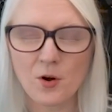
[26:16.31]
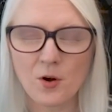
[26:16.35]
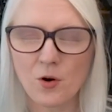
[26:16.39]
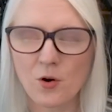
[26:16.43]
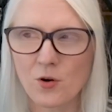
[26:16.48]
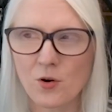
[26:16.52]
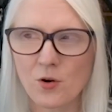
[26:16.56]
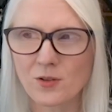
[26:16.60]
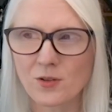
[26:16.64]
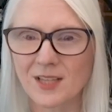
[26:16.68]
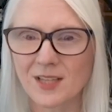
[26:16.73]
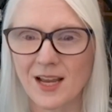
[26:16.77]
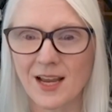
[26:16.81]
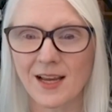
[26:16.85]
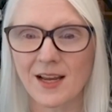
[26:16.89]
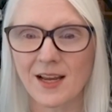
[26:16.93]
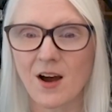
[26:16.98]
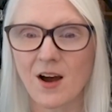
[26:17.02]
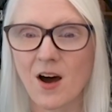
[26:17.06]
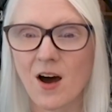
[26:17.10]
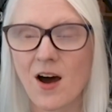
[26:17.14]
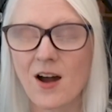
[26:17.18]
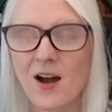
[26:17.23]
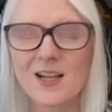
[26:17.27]
whole
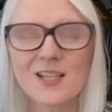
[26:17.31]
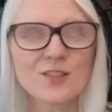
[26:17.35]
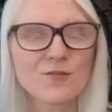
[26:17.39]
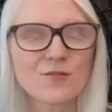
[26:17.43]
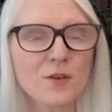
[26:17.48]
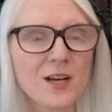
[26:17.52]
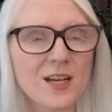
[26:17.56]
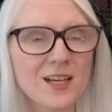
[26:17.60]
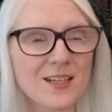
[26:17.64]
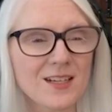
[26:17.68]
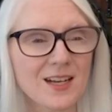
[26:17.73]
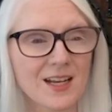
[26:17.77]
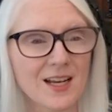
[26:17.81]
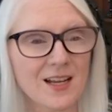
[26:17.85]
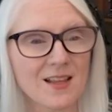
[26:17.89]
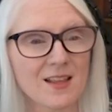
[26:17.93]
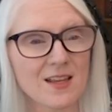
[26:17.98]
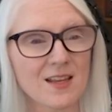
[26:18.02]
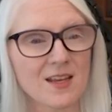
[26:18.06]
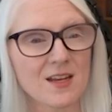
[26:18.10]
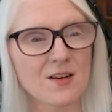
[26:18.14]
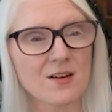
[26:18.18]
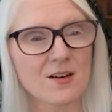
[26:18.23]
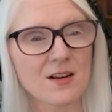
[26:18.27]
day, hottest friggin' day
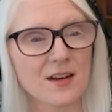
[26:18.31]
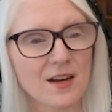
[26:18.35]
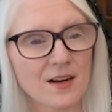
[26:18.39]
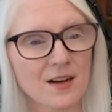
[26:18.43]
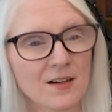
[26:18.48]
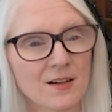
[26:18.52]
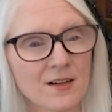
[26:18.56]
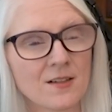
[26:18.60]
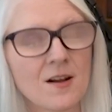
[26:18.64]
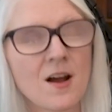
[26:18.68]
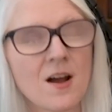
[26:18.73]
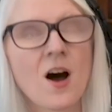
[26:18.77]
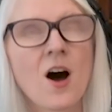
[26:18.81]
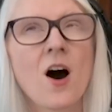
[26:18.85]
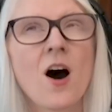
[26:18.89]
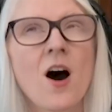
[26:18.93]
of the year, Darryl,